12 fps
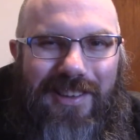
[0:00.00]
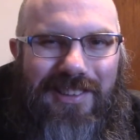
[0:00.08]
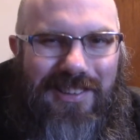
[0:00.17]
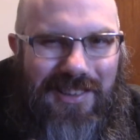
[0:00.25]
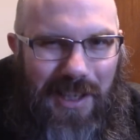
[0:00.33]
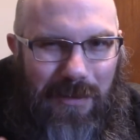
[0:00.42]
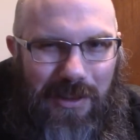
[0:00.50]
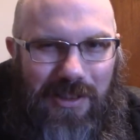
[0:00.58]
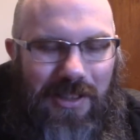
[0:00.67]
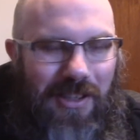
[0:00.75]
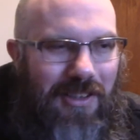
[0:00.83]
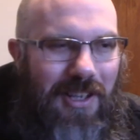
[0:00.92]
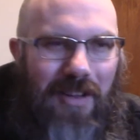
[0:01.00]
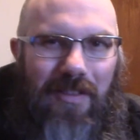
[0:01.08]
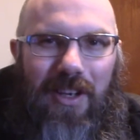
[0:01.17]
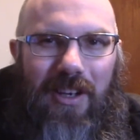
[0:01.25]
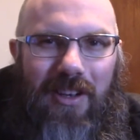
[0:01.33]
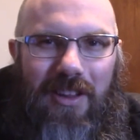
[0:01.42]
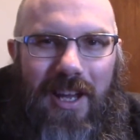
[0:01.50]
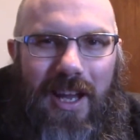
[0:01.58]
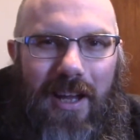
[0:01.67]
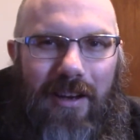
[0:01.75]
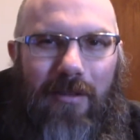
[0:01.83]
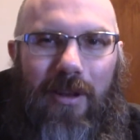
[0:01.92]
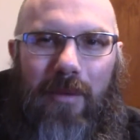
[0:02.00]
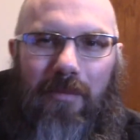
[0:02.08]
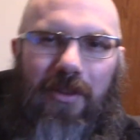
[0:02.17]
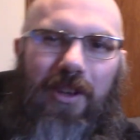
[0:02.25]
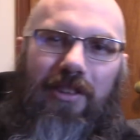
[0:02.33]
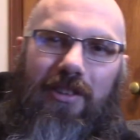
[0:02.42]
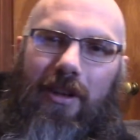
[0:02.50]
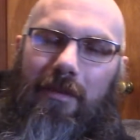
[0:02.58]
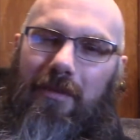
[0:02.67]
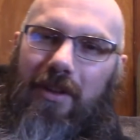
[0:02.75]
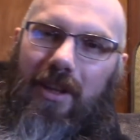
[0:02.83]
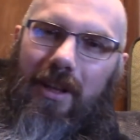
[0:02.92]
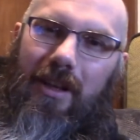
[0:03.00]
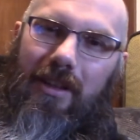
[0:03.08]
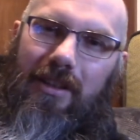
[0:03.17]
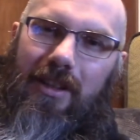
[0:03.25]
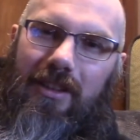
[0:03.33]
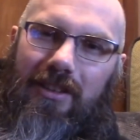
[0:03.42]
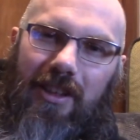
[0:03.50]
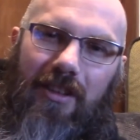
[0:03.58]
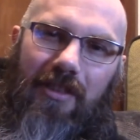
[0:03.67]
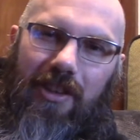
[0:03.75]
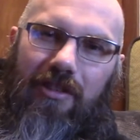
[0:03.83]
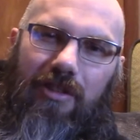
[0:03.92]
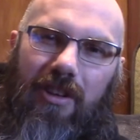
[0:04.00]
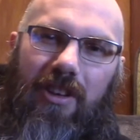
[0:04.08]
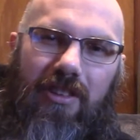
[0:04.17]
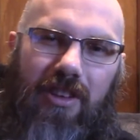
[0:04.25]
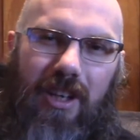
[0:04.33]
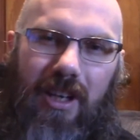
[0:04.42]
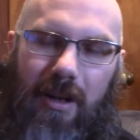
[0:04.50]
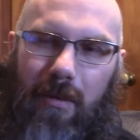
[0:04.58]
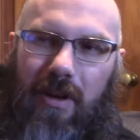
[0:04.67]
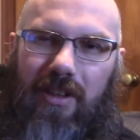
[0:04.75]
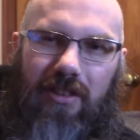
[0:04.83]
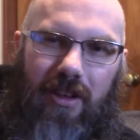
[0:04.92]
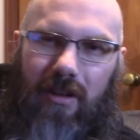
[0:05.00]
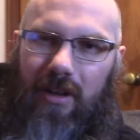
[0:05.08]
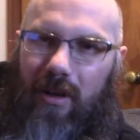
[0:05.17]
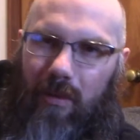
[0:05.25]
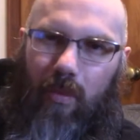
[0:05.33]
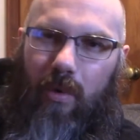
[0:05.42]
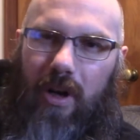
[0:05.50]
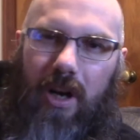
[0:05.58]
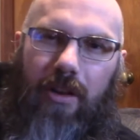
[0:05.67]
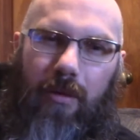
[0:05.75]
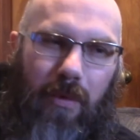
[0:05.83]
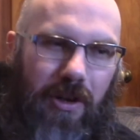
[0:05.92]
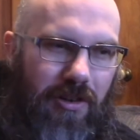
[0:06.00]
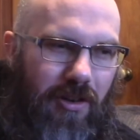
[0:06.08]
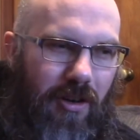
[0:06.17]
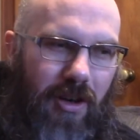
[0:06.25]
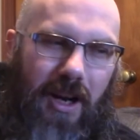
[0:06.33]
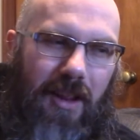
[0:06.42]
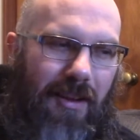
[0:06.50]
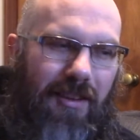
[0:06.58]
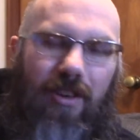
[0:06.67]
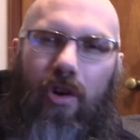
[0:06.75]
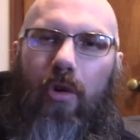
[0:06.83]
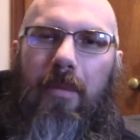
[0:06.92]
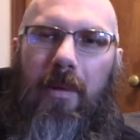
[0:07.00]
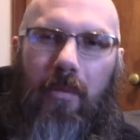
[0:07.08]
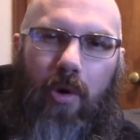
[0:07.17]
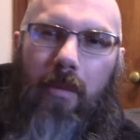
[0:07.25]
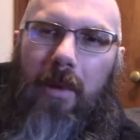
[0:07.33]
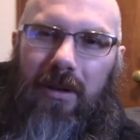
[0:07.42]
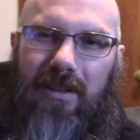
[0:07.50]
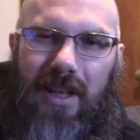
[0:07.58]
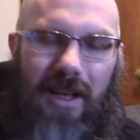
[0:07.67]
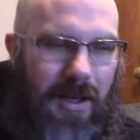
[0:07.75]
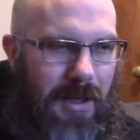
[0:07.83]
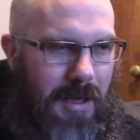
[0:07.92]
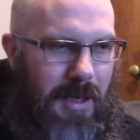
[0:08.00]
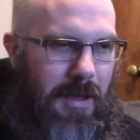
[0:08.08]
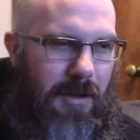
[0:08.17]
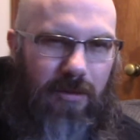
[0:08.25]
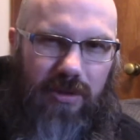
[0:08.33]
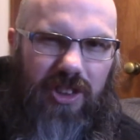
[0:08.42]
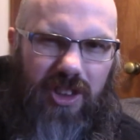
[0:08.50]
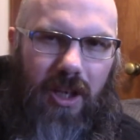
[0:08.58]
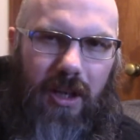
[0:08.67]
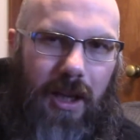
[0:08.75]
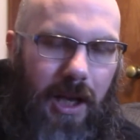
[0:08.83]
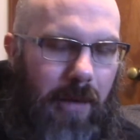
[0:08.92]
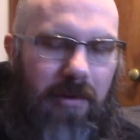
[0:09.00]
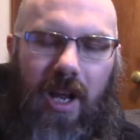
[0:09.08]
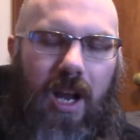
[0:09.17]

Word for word: It's time to start diving into that. Well, I'm finishing up the Sinkovich trilogy and I want to start working on the Witcher and I'd like to know a bit more about that for starting the games.